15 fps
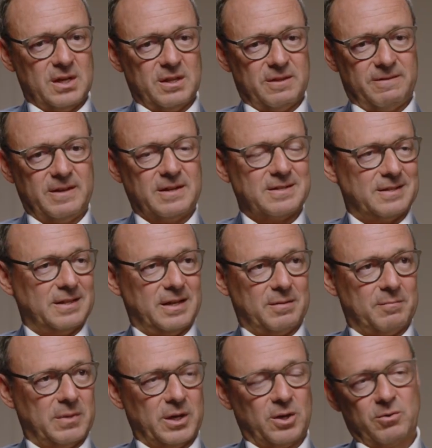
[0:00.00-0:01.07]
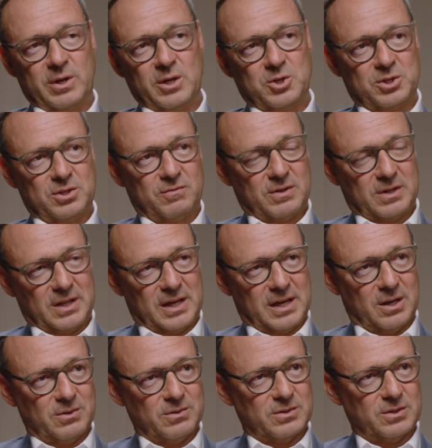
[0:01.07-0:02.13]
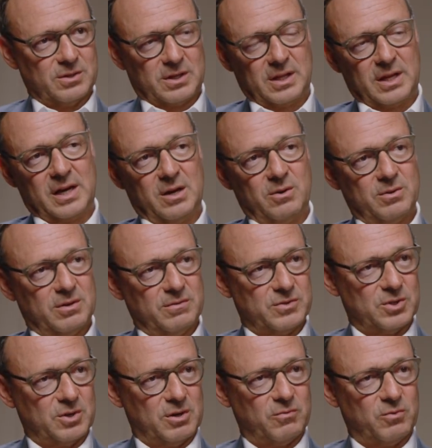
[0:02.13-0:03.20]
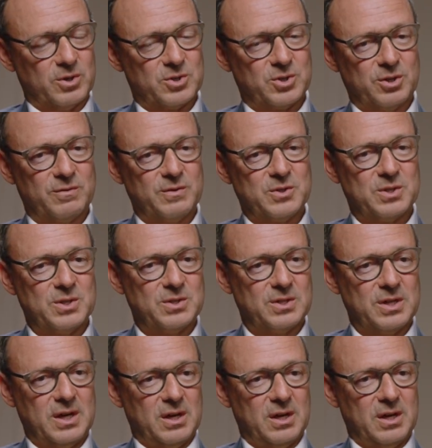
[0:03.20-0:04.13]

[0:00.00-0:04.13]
things like migration of cloud to cloud of software services